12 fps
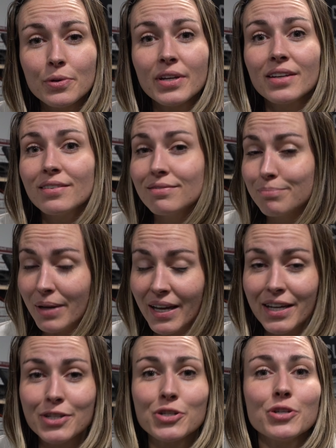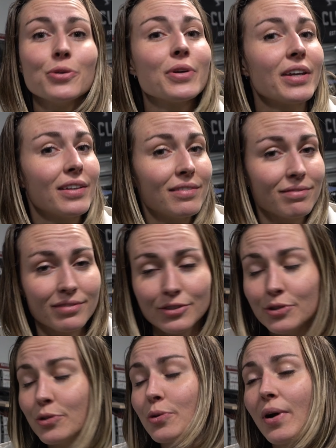can bench, you can
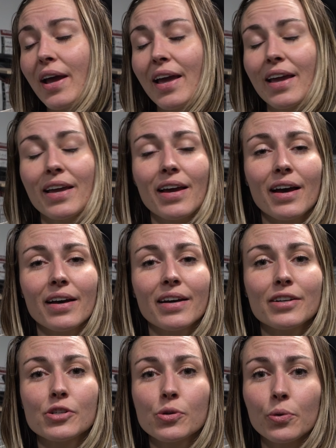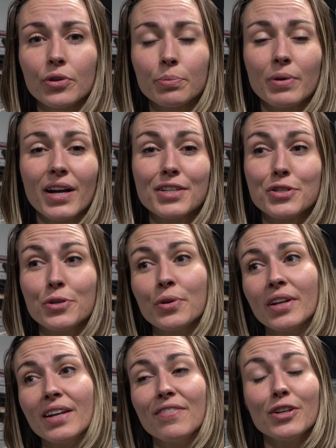do a shoulder press, you
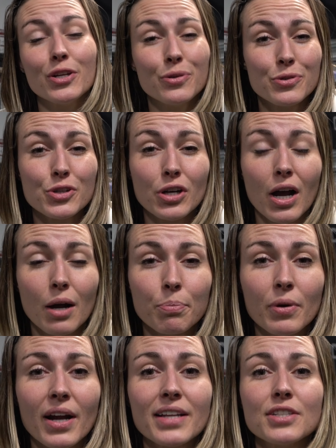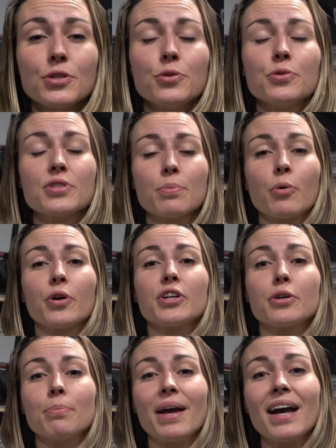could even use your upright to support
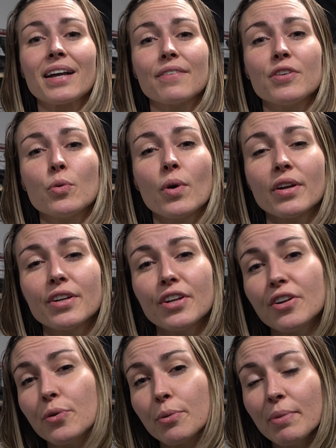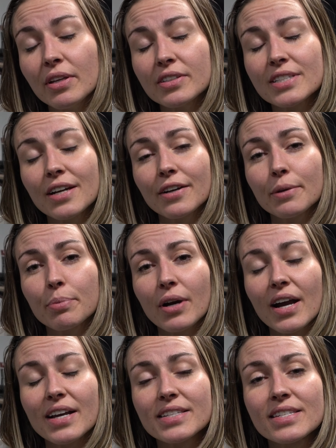your back if you wanted to do a military
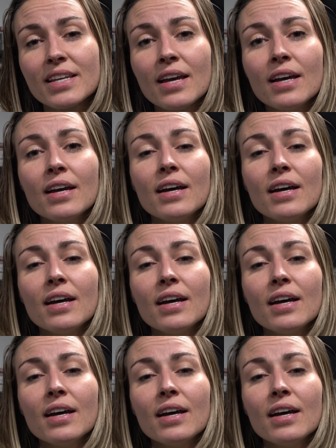press.